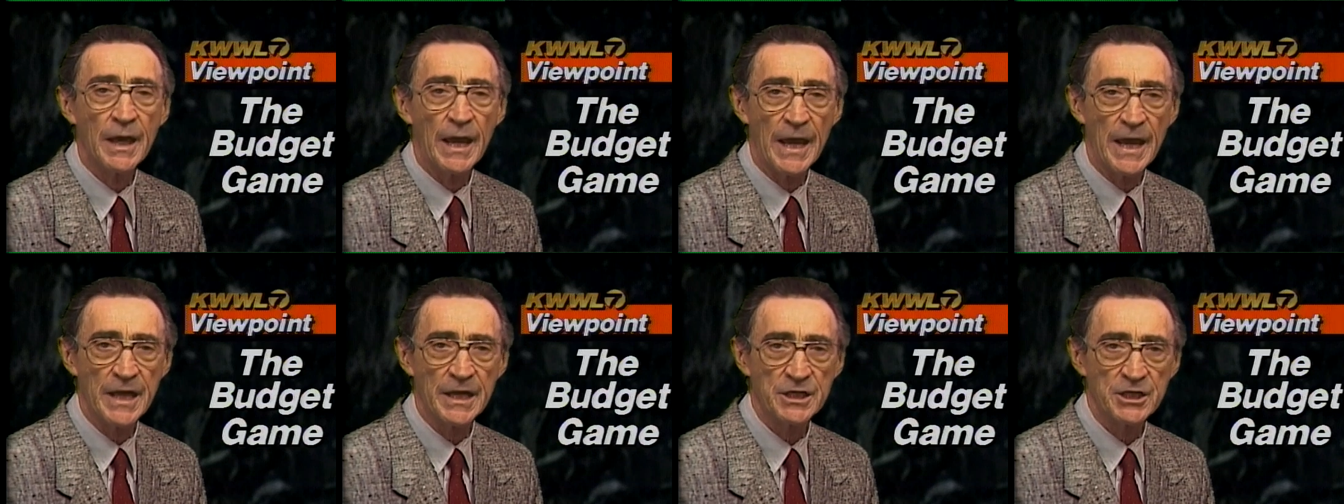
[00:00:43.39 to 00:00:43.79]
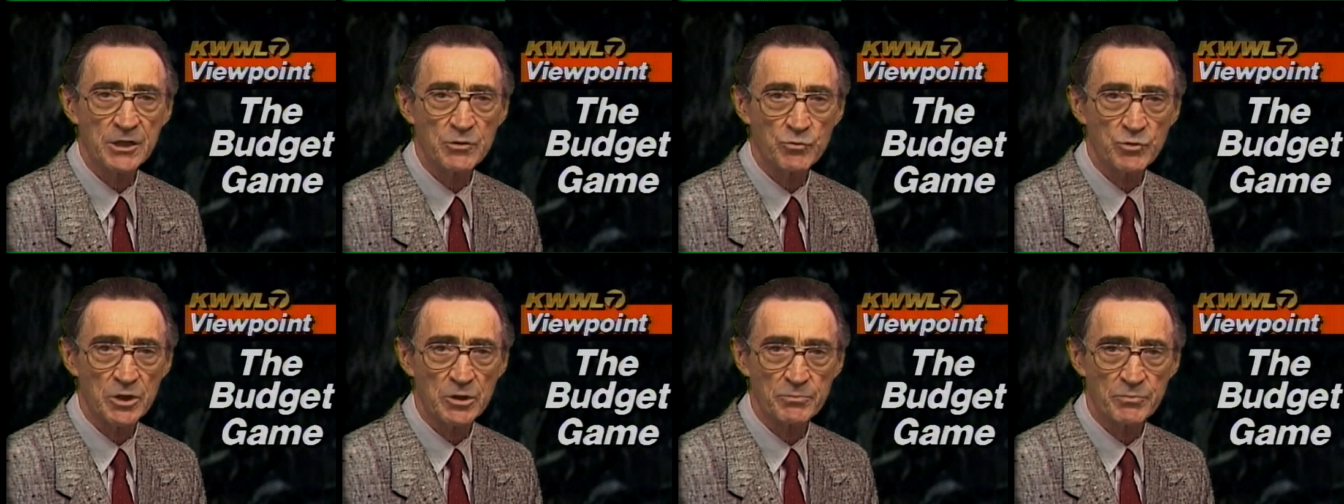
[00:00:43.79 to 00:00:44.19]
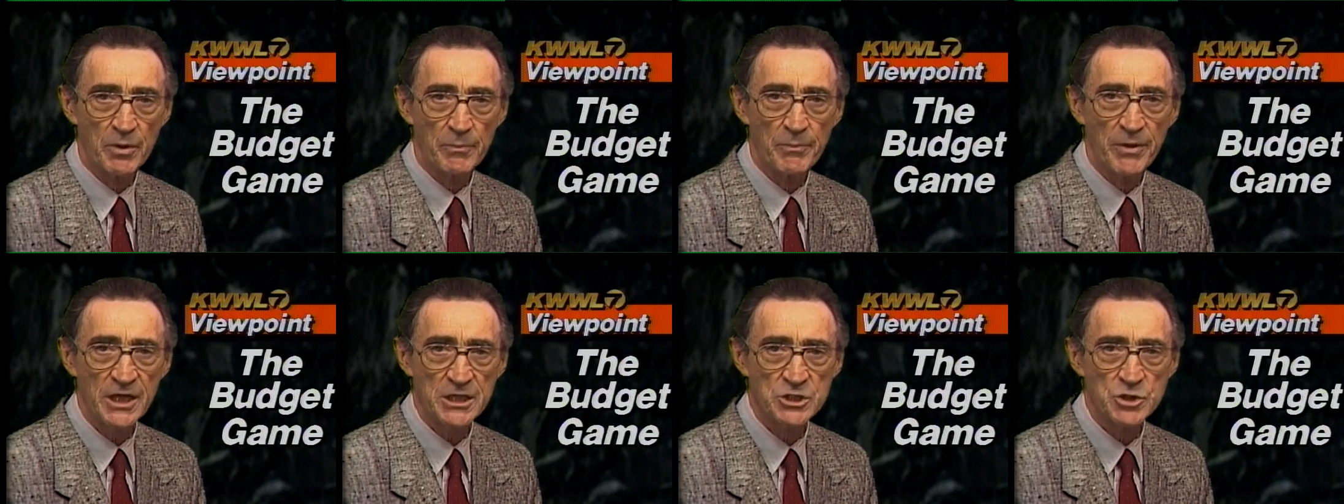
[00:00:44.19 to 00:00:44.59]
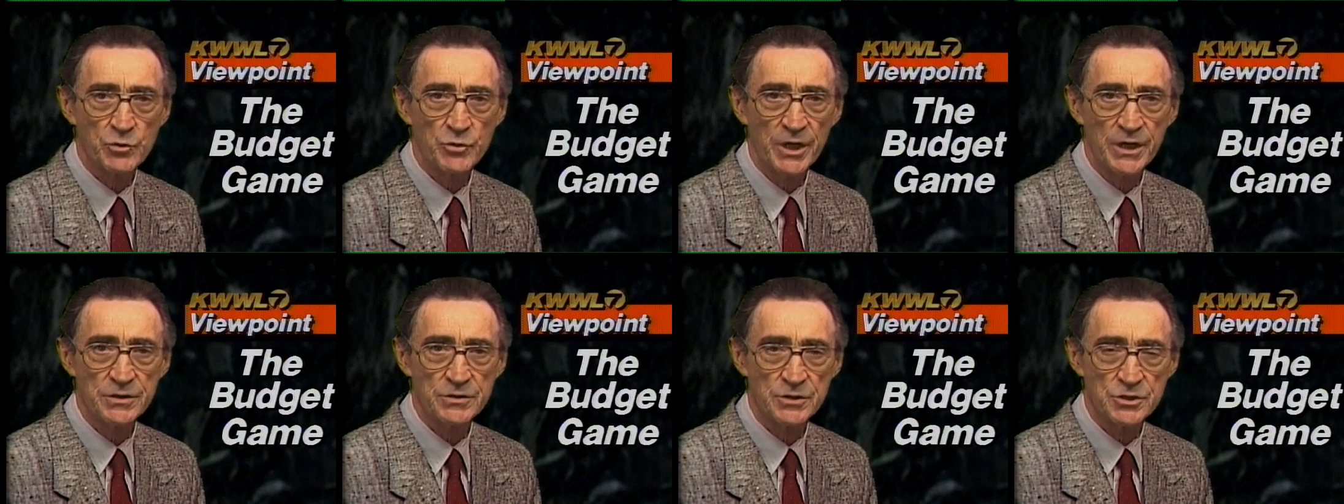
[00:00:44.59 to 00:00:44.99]
And it will
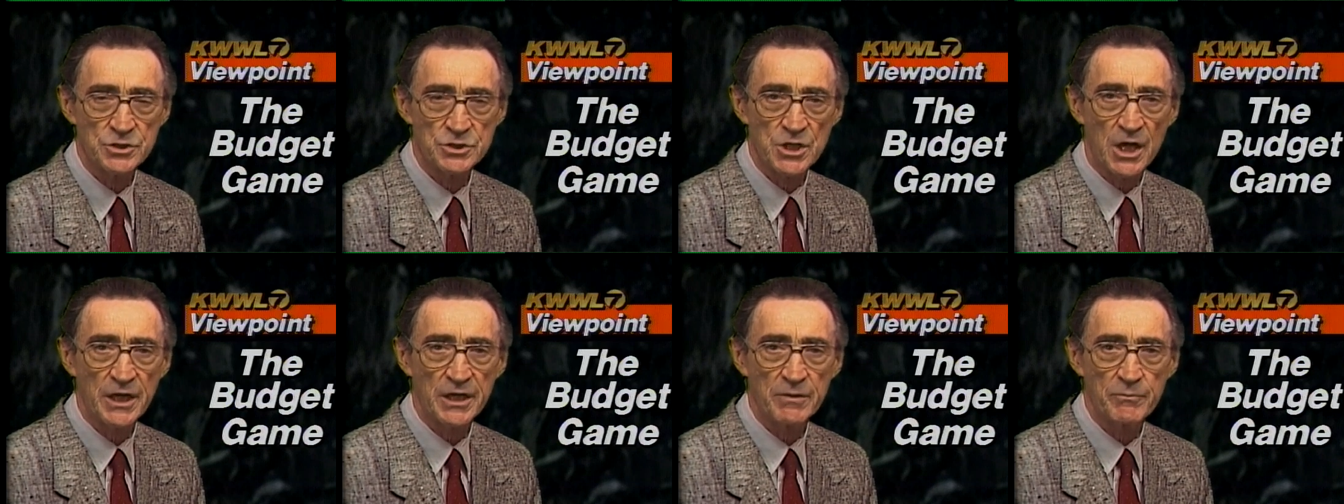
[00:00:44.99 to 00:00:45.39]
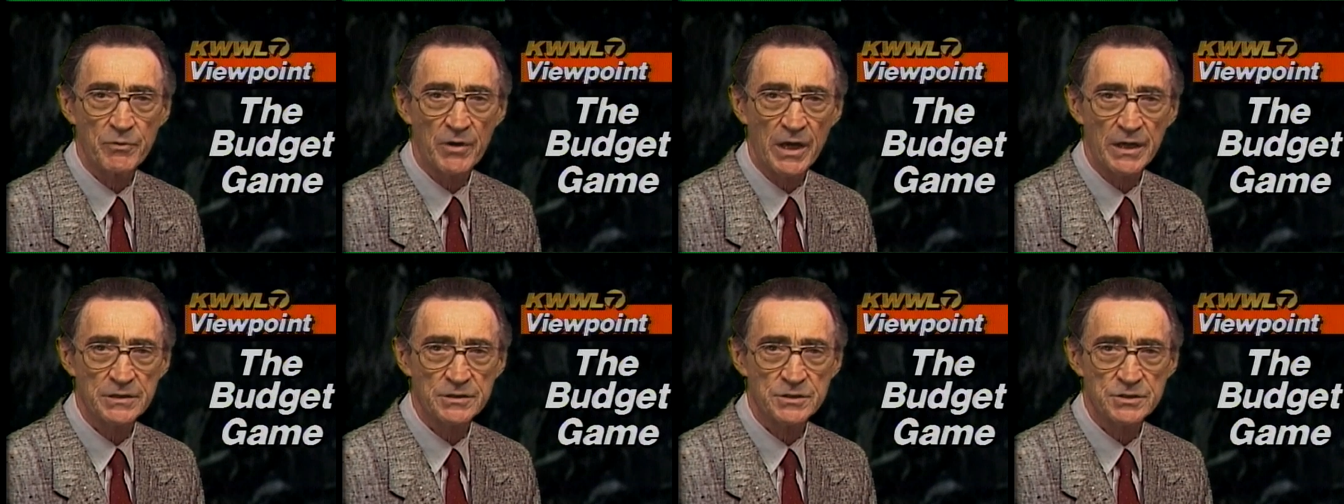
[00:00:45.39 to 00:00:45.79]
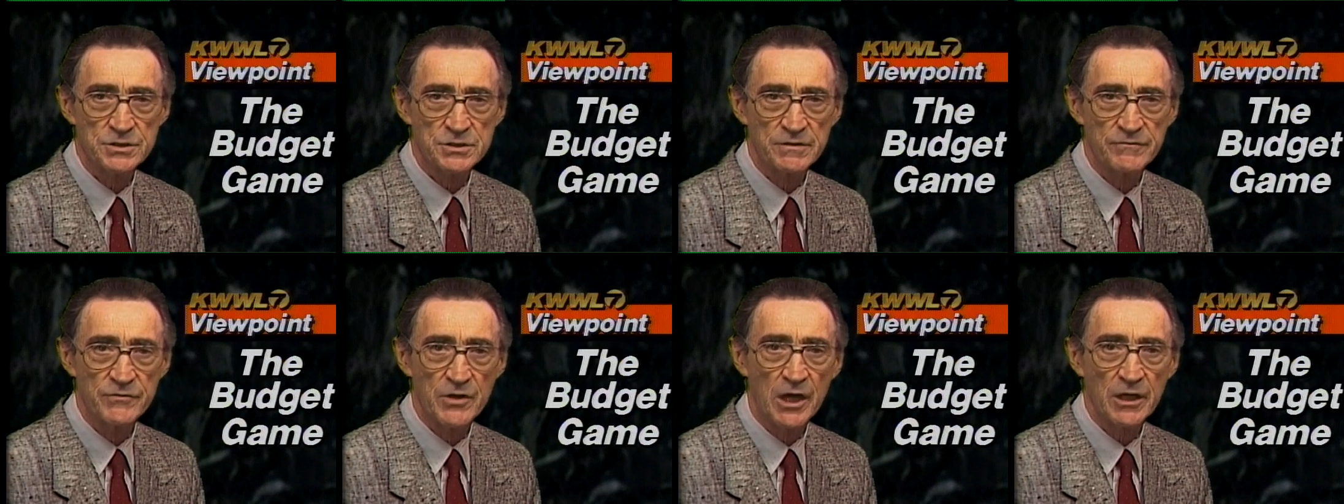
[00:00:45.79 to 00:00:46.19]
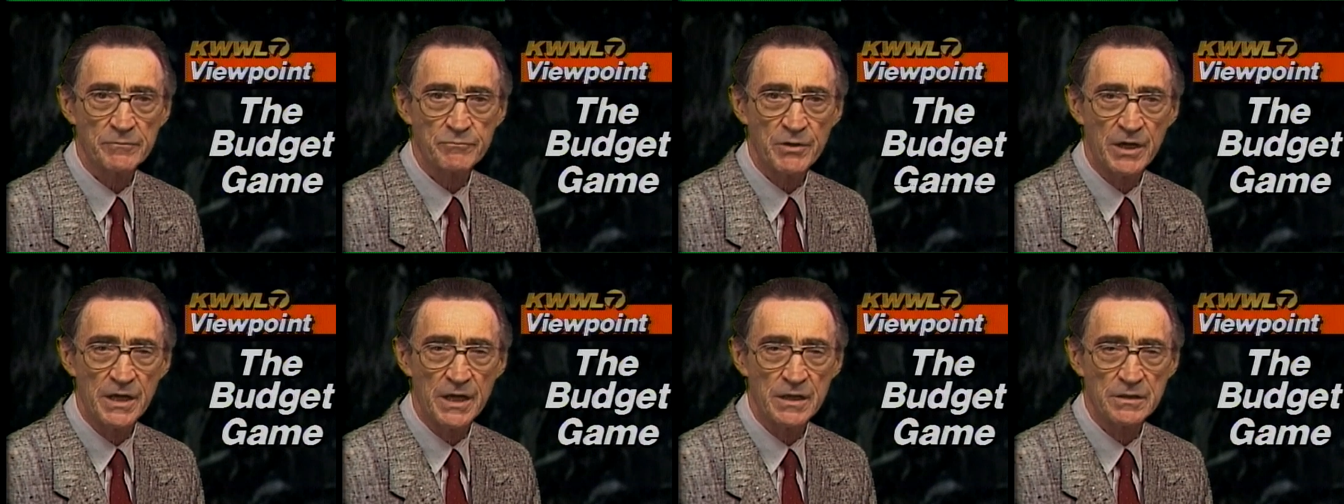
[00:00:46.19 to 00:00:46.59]
perpetuate the shoddy practice of
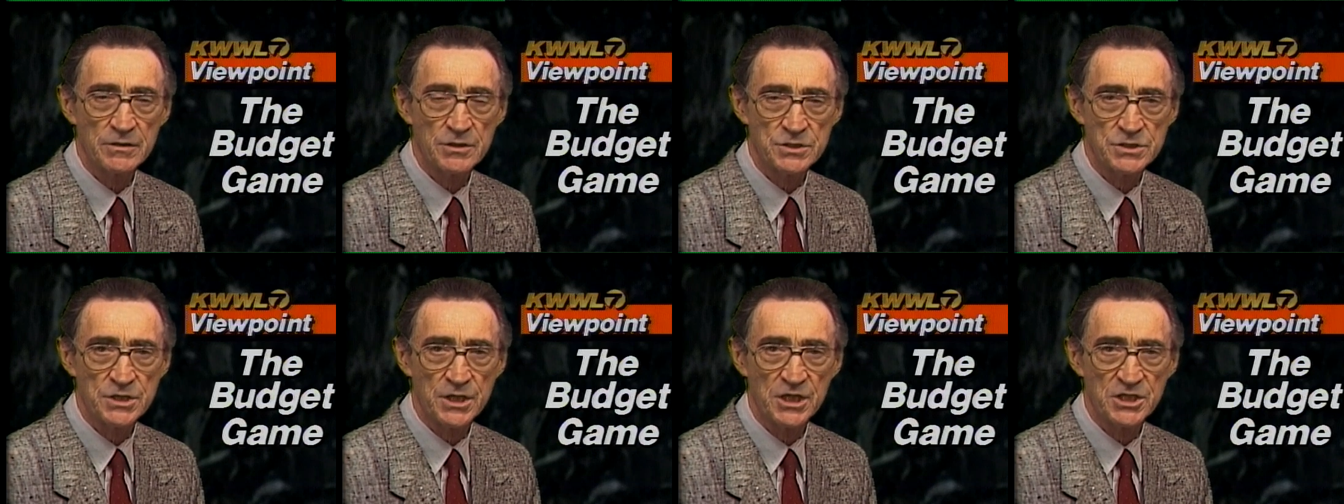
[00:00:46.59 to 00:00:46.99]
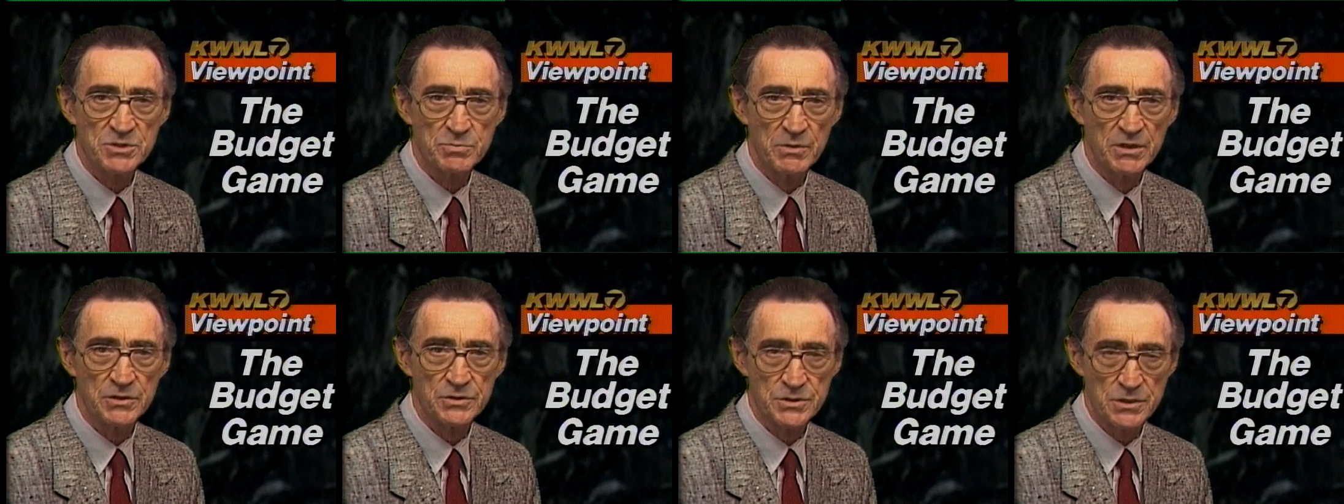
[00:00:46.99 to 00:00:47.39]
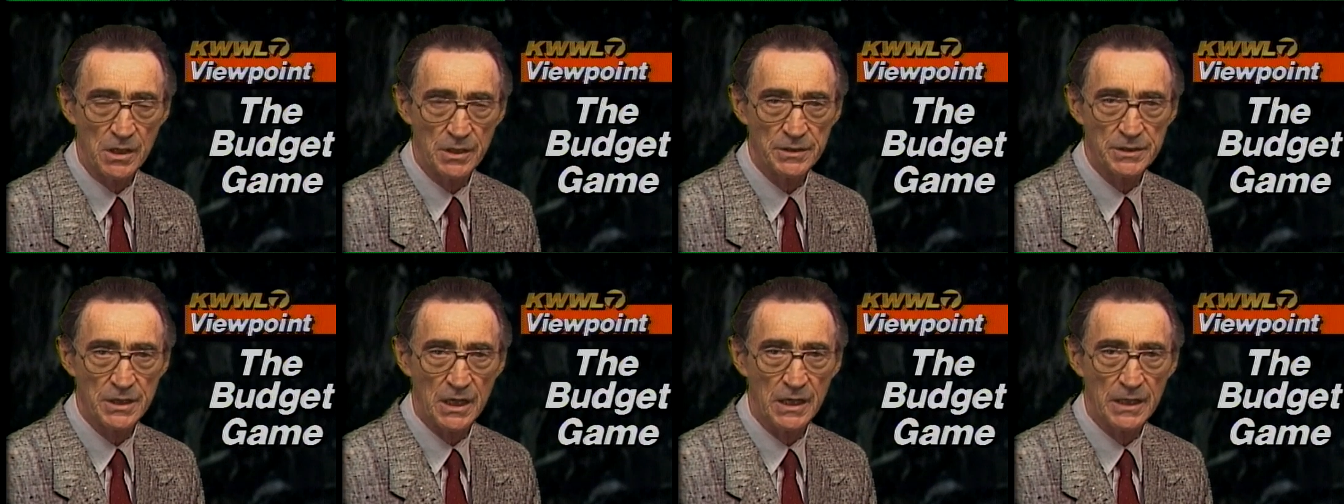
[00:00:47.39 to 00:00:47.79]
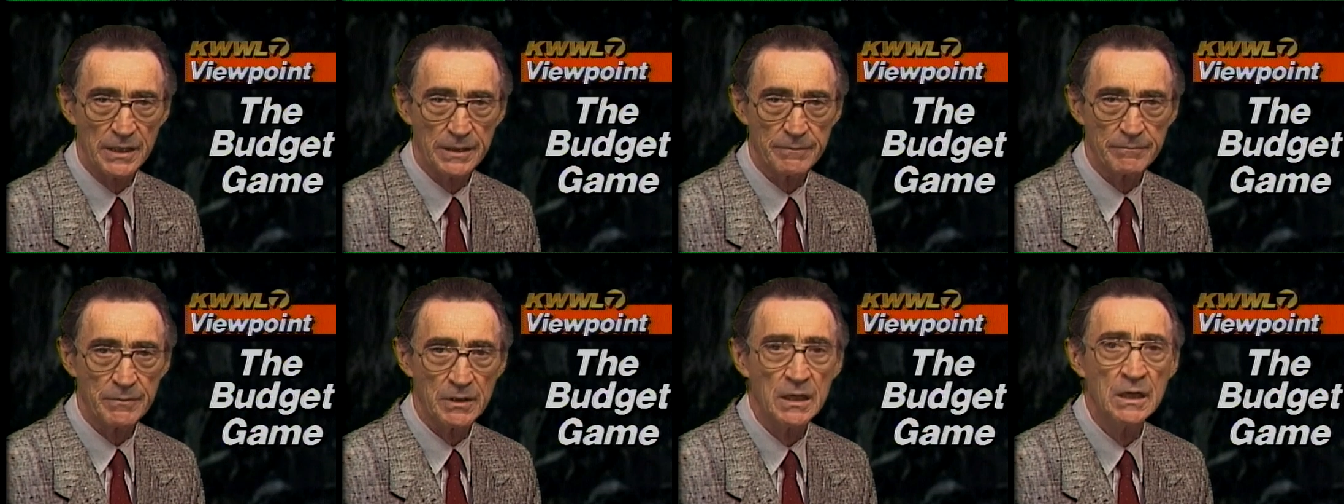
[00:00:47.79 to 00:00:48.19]
not paying the state's bills on
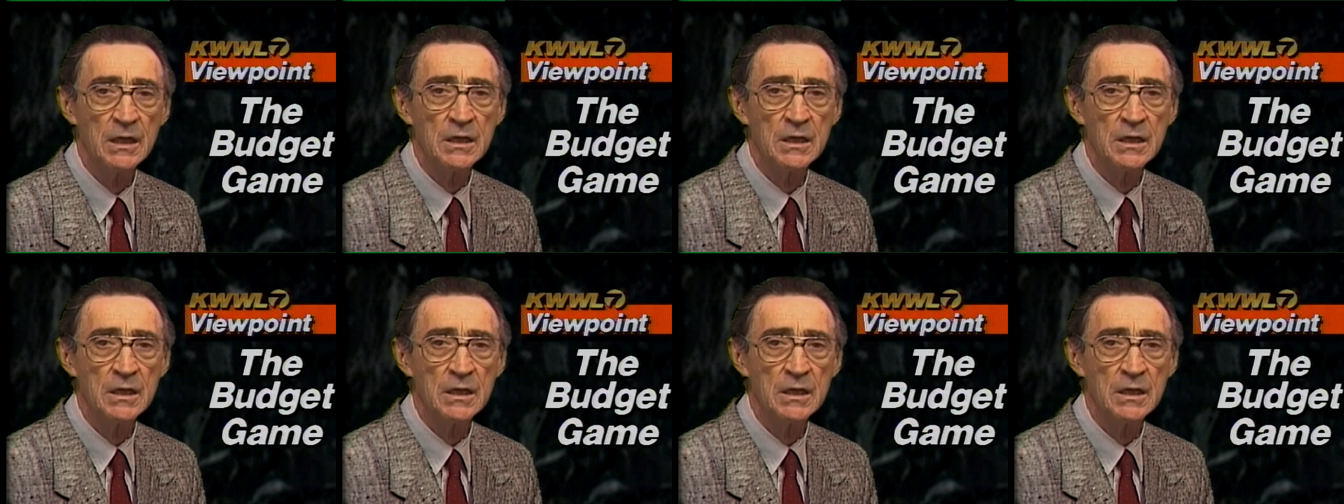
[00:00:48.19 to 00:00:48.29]
time.